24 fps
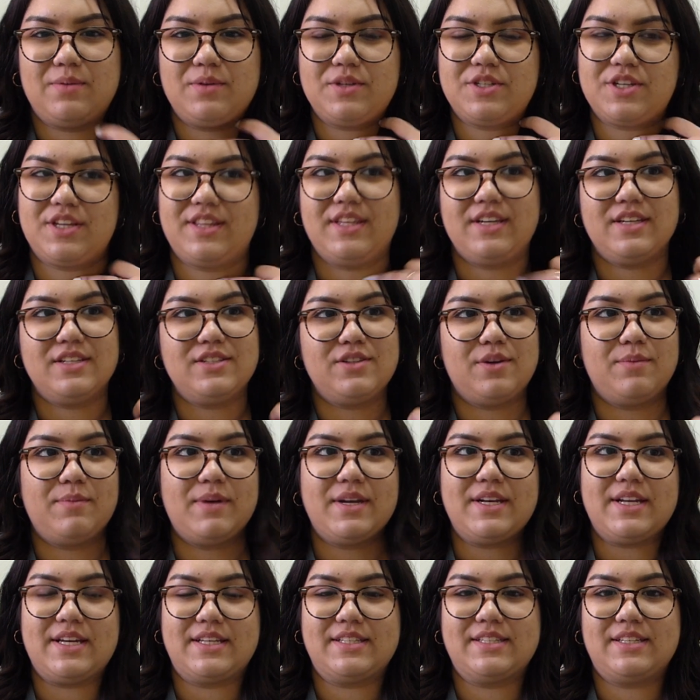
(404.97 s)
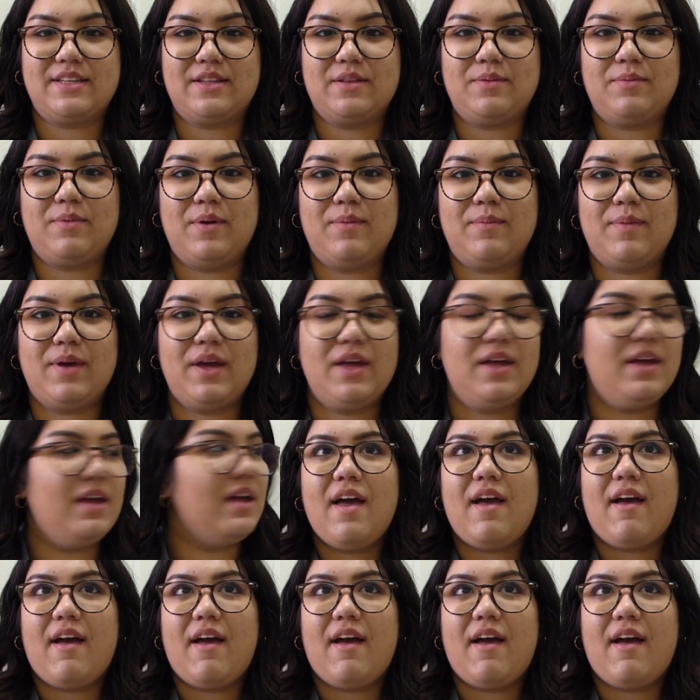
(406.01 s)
which I think is on my desk at the moment.